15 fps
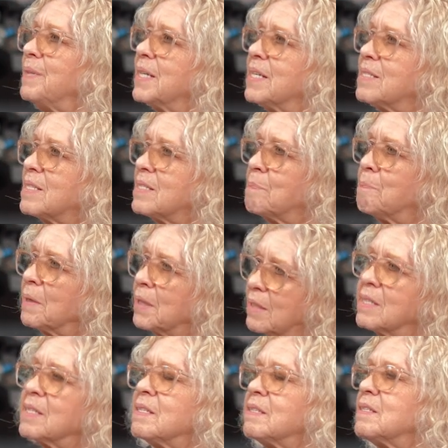because it's
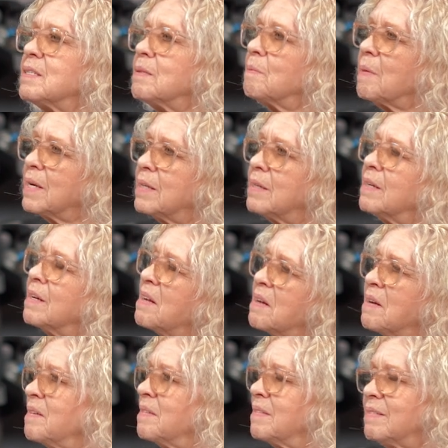built into my
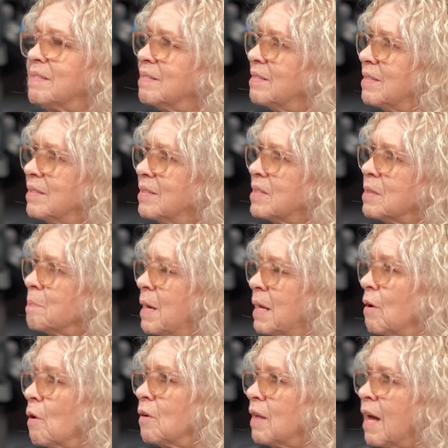to
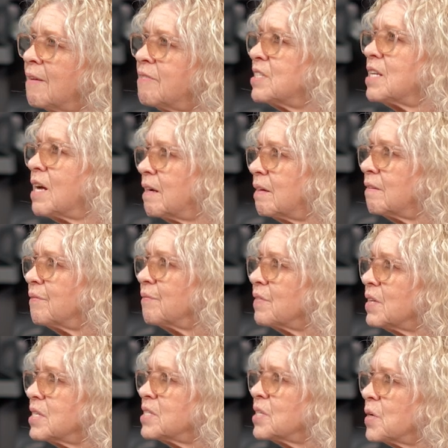my whole lifestyle.
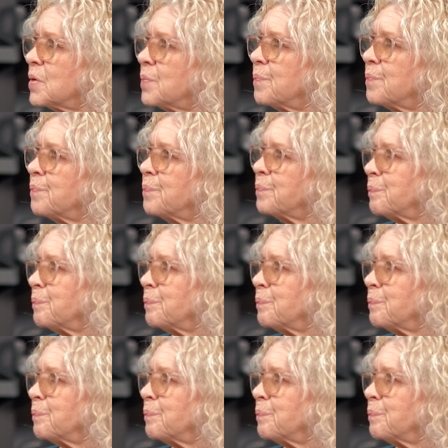So